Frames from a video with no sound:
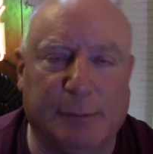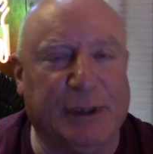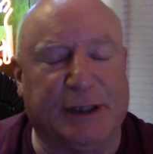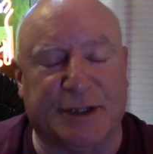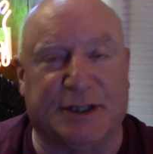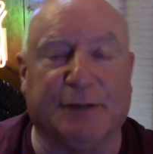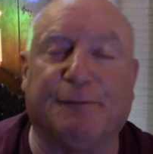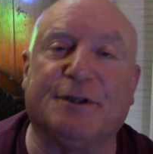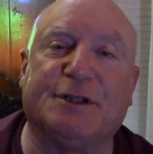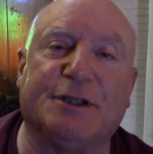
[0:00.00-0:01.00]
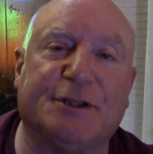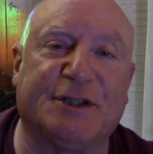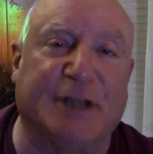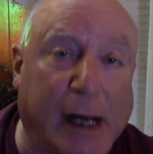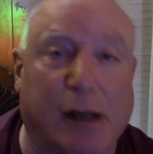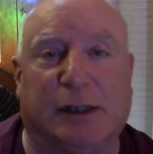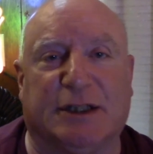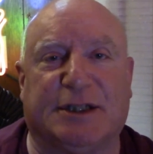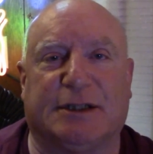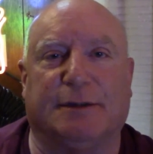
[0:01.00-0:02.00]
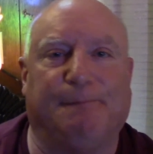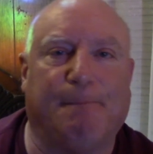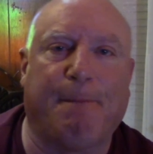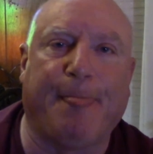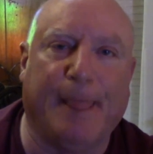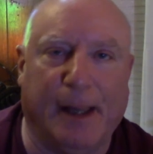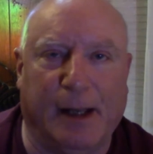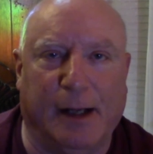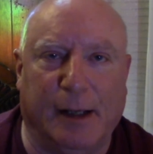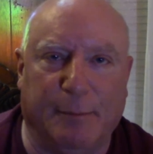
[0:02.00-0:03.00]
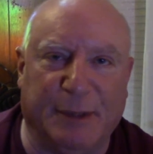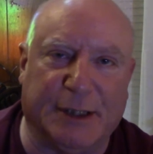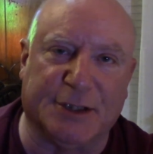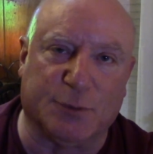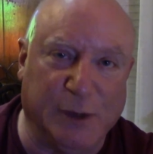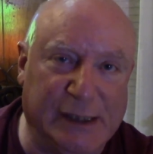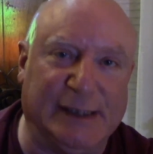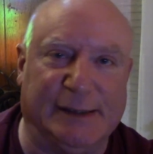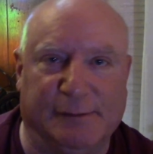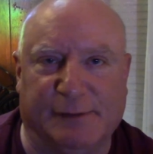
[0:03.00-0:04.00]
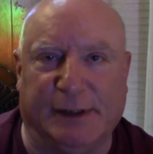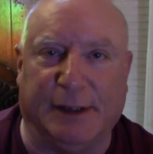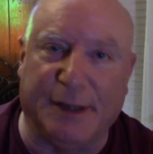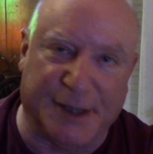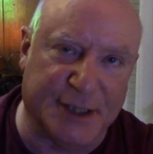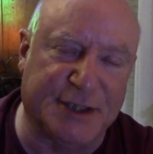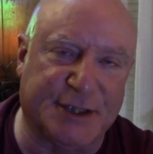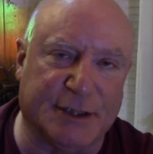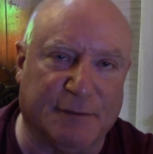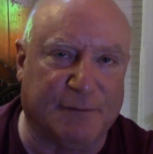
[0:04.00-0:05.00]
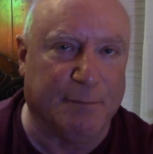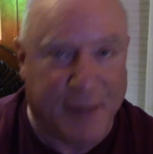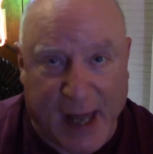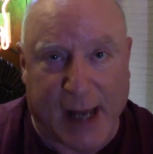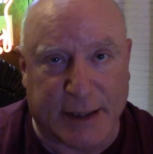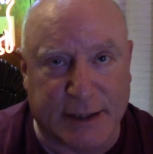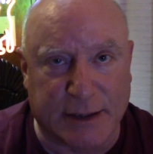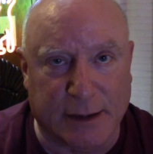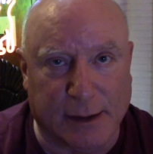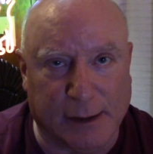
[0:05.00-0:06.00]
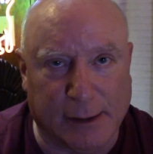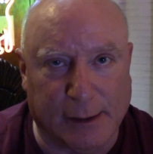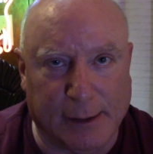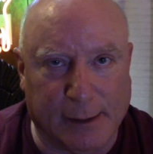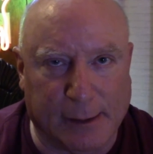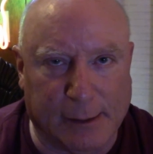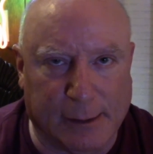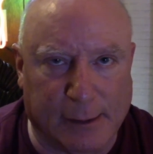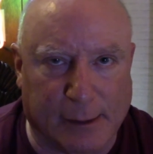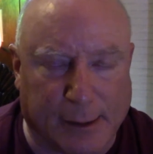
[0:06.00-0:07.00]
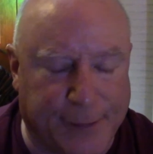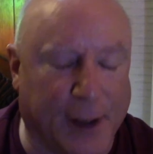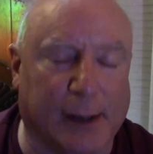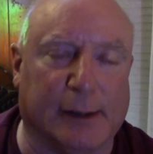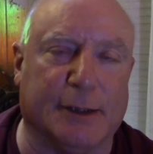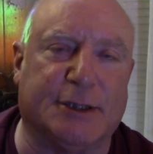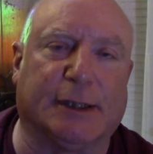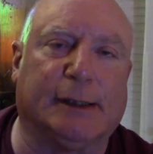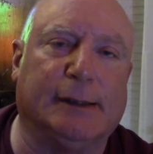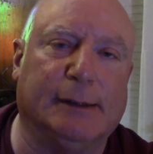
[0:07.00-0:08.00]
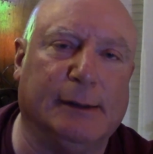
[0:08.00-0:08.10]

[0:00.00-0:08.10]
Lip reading: because differences scare us, because we live in this from that thought logic.